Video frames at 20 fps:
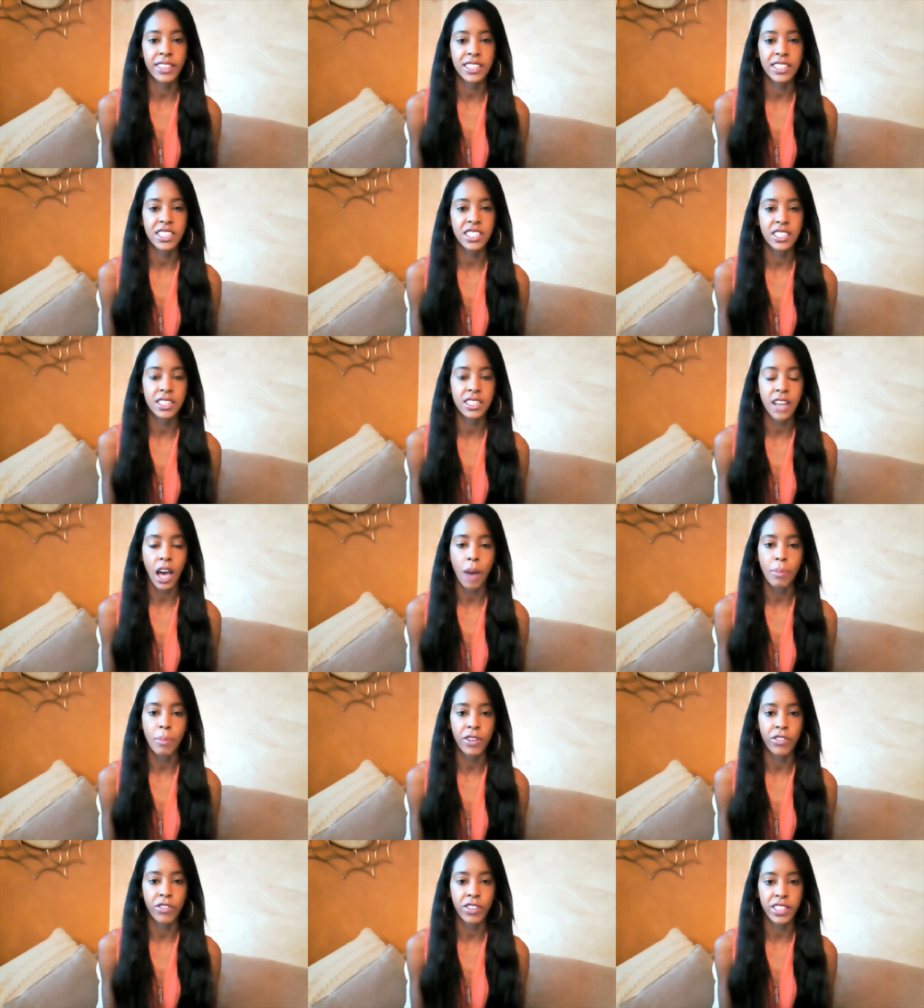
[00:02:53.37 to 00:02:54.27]
This is the
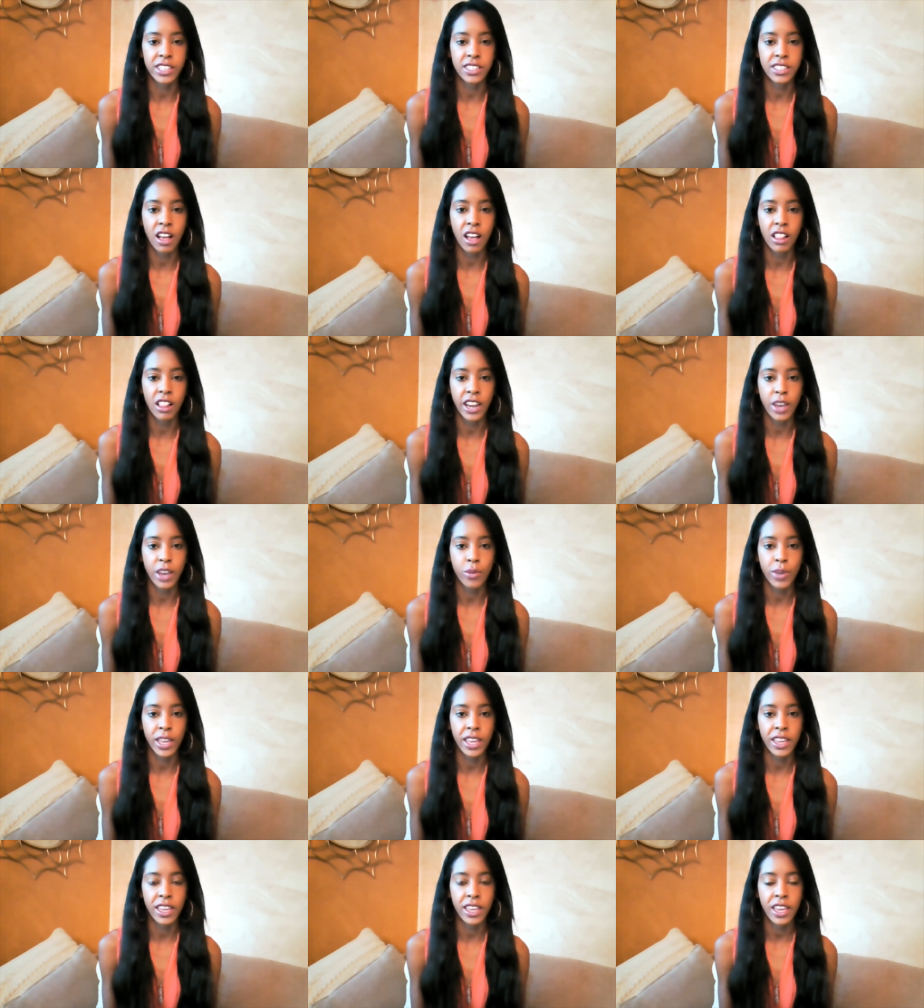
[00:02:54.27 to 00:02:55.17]
topic for this holiday
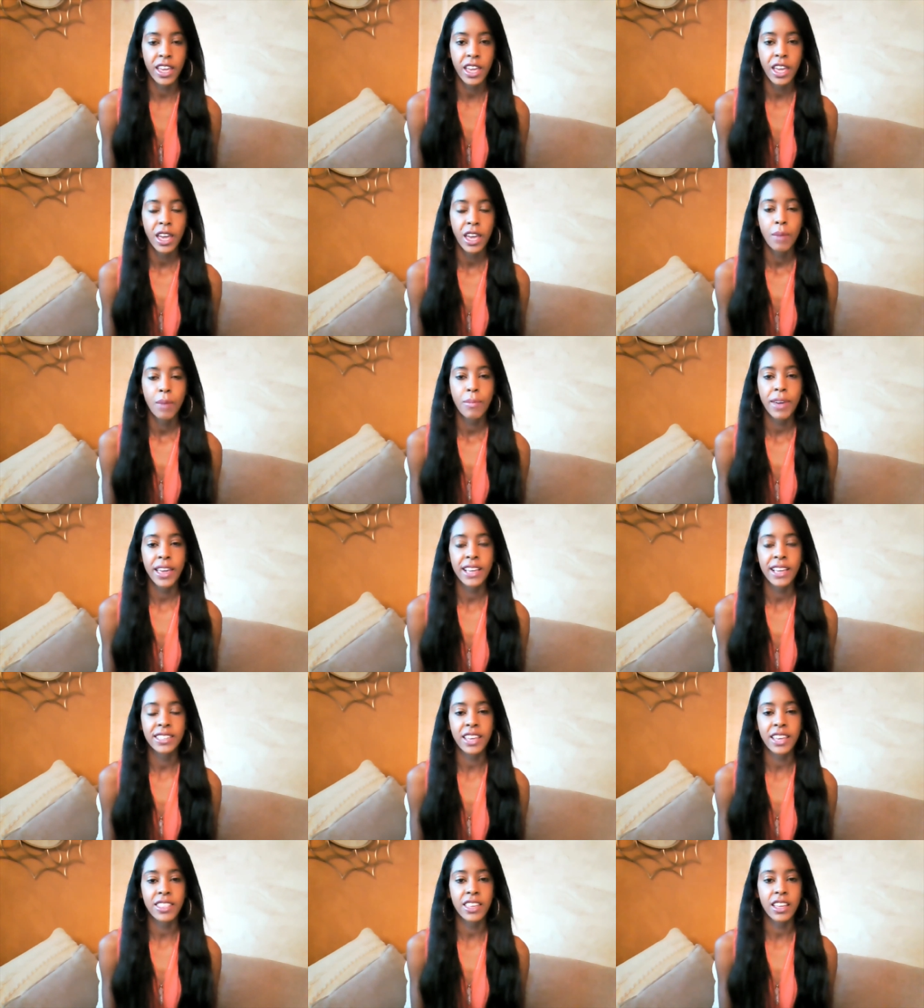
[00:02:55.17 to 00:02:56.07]
week,
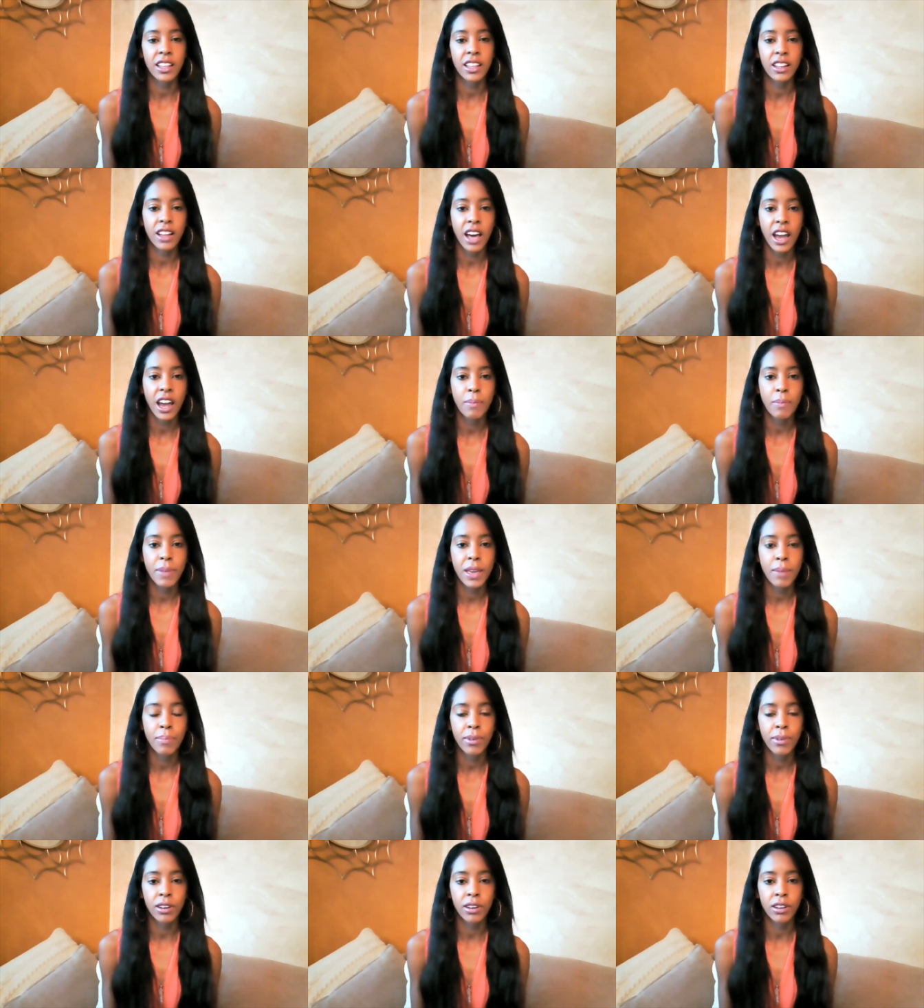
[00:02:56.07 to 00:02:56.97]
because I think a lot of
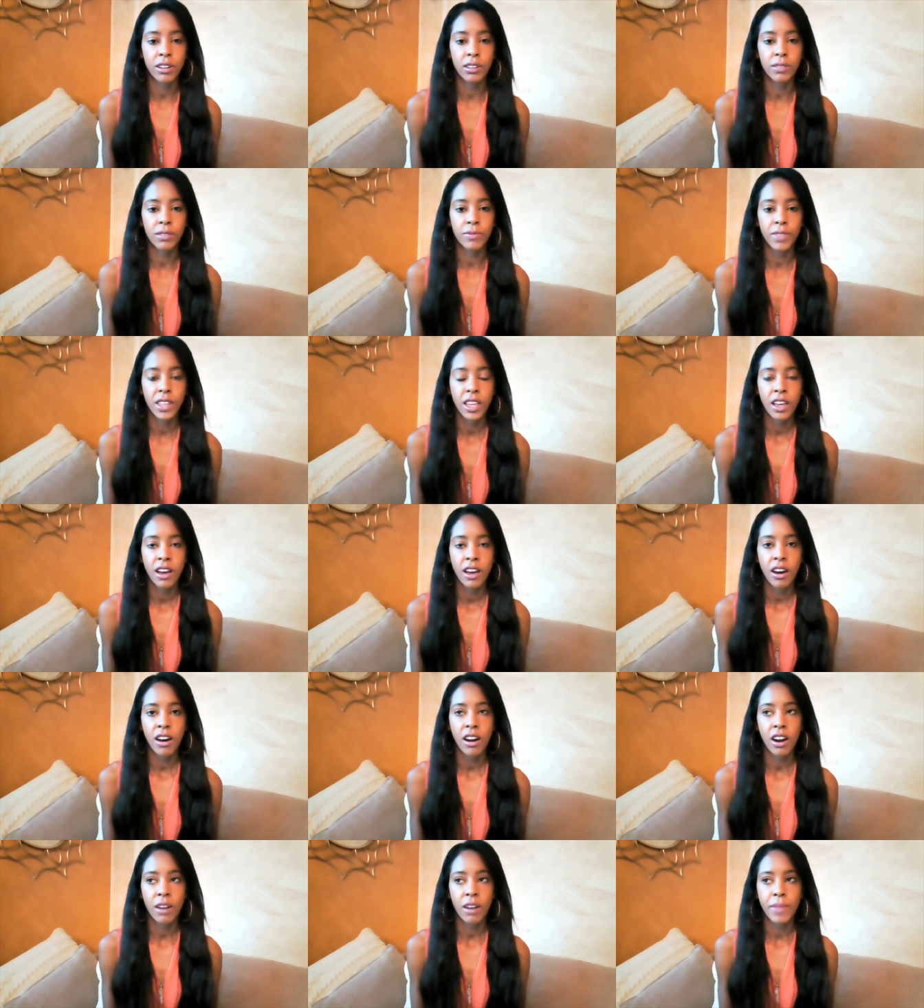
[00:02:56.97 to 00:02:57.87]
people
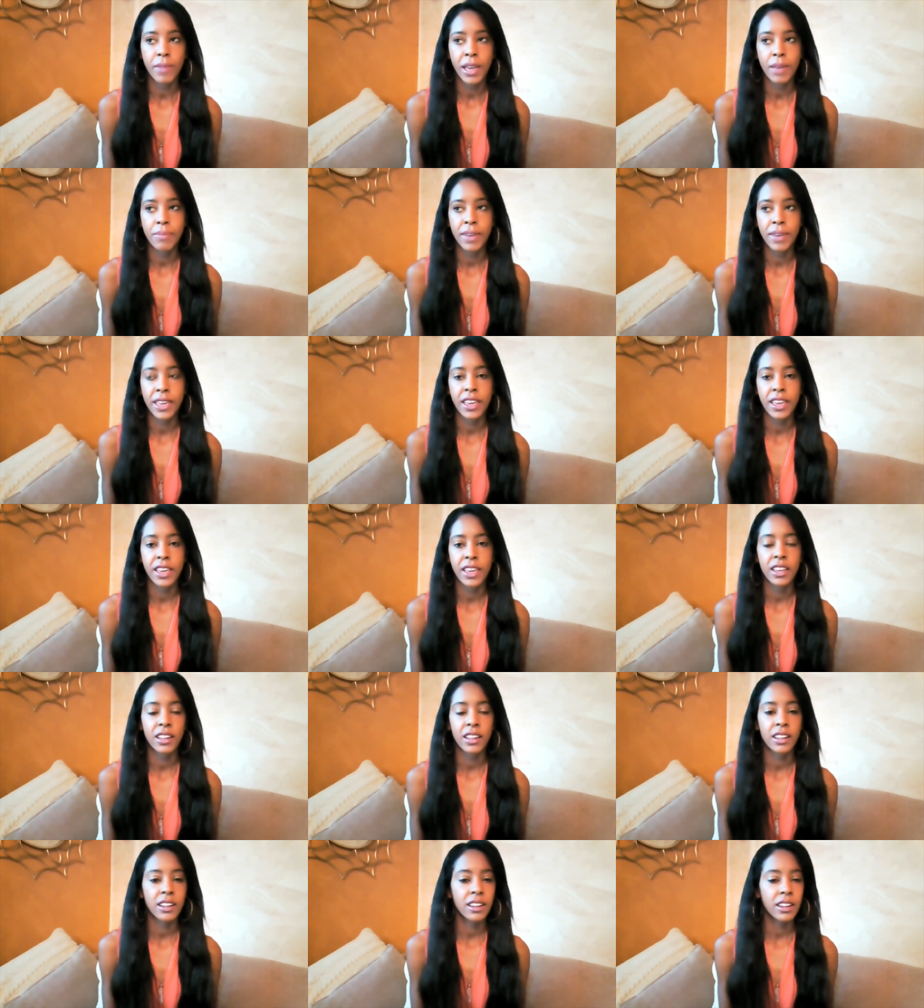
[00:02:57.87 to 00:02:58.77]
are
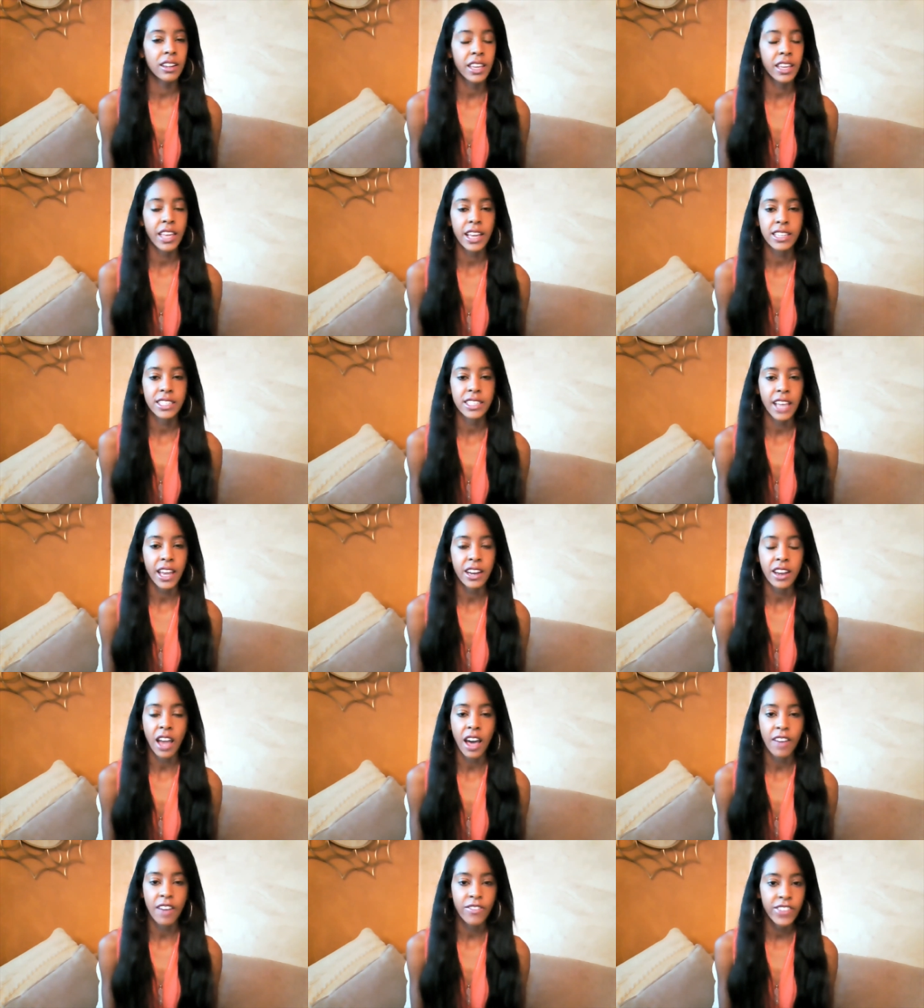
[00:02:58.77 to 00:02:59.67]
maybe, like I said,
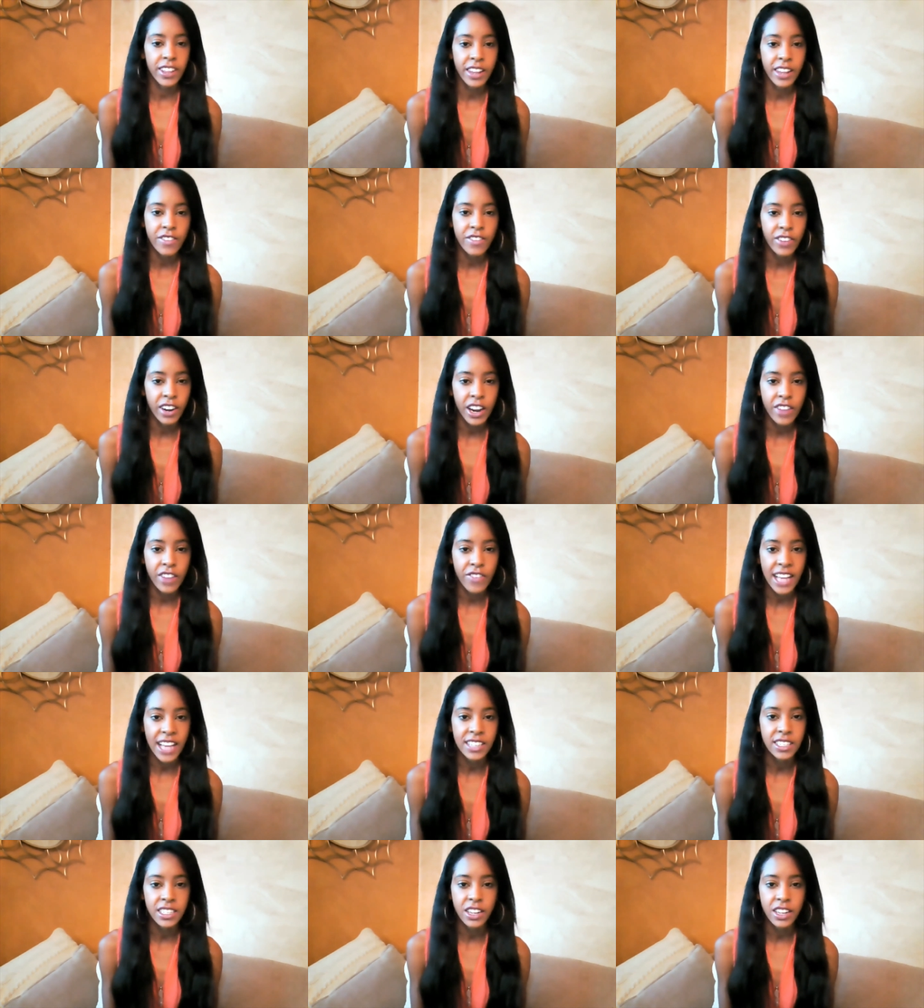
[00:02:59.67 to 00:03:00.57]
not feeling very
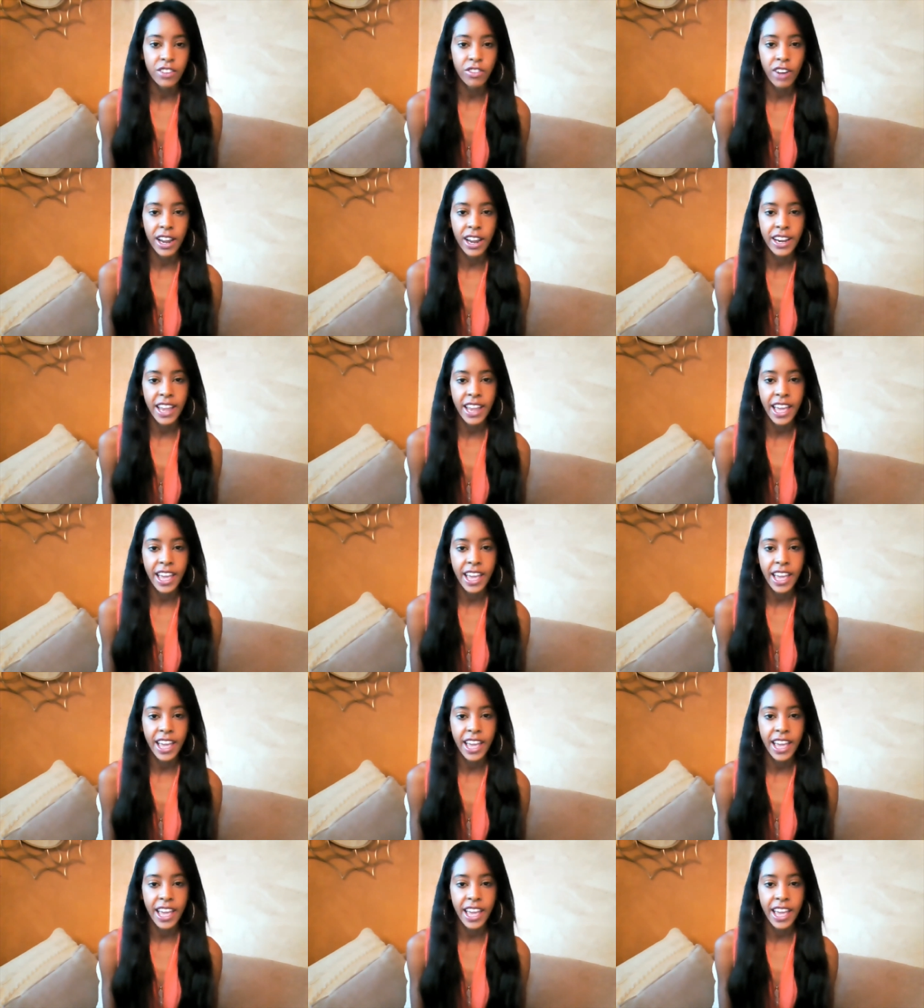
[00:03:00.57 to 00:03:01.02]
festive right